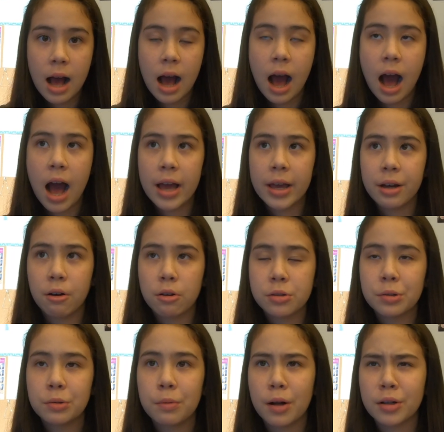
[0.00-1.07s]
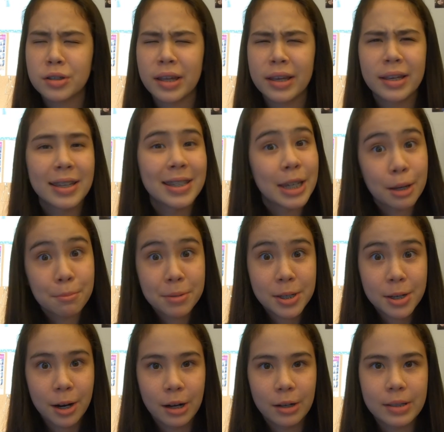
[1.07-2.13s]
I also watch like James
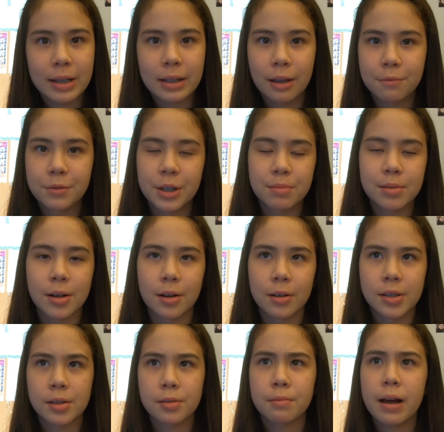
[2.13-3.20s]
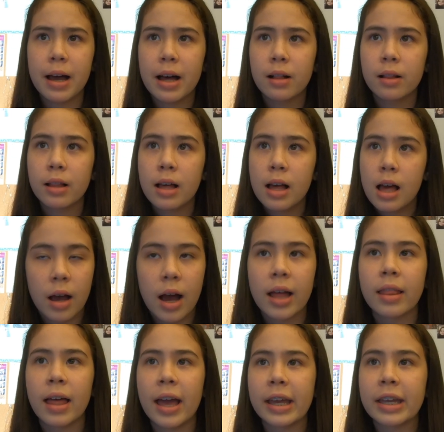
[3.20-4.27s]
Charles. I love James Charles as well. I
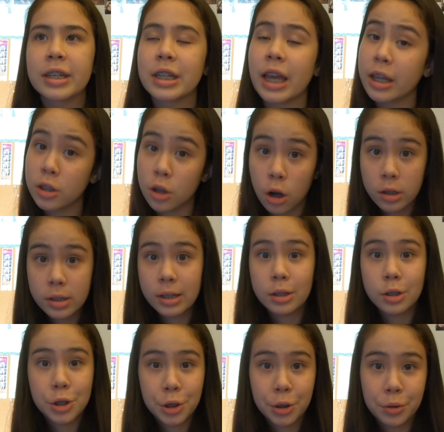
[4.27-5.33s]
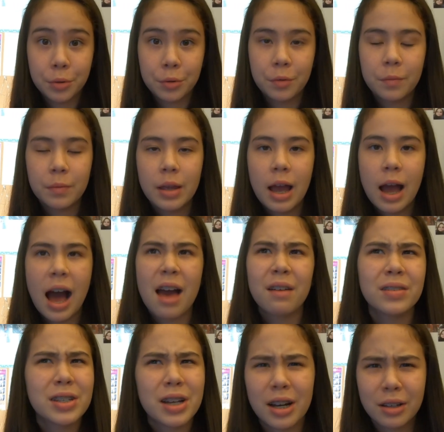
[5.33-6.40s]
like Shane Dawson too. I
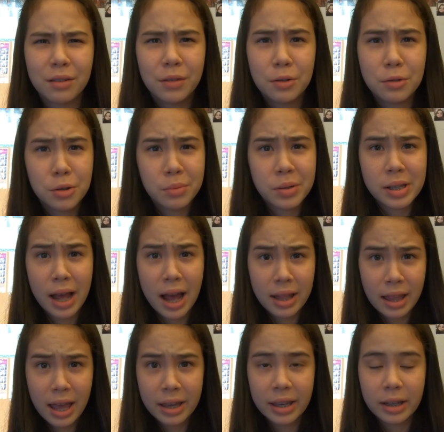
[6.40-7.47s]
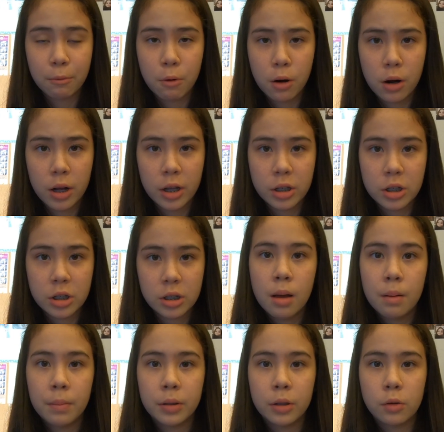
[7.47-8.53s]
have a ton of YouTubers that I like and watch,
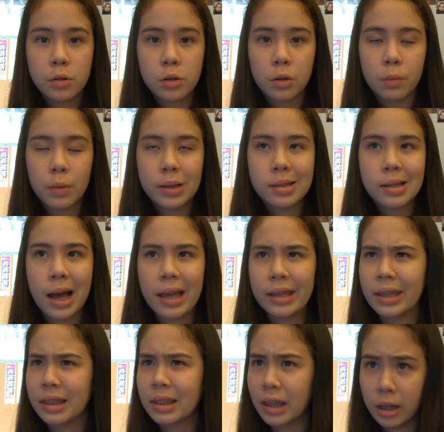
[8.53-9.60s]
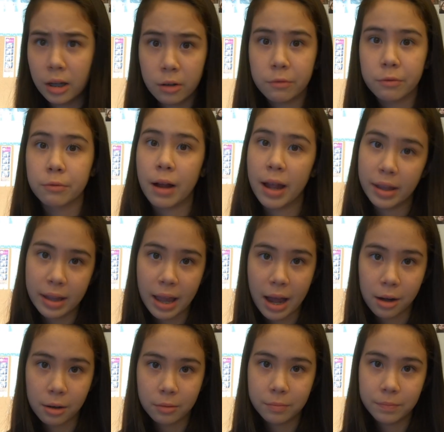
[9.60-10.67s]
but those are the ones that I can think of right
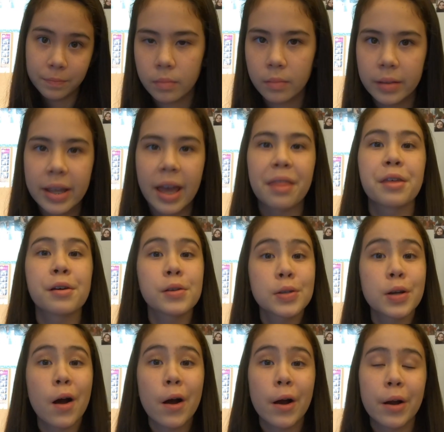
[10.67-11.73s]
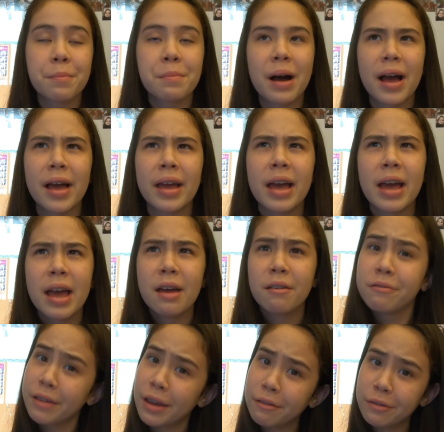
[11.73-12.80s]
now. Yeah, those are my
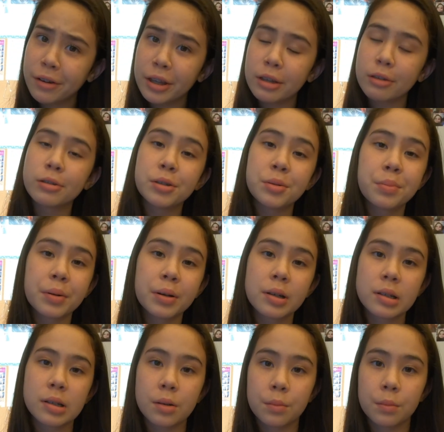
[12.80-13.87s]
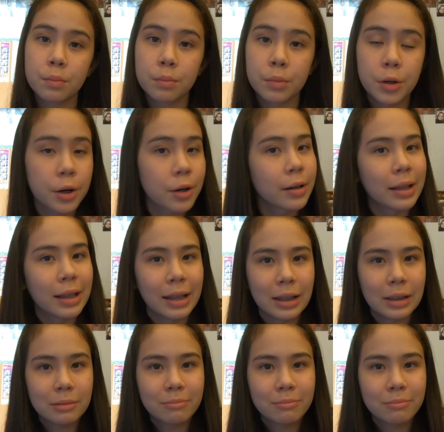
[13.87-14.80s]
favorite YouTubers currently.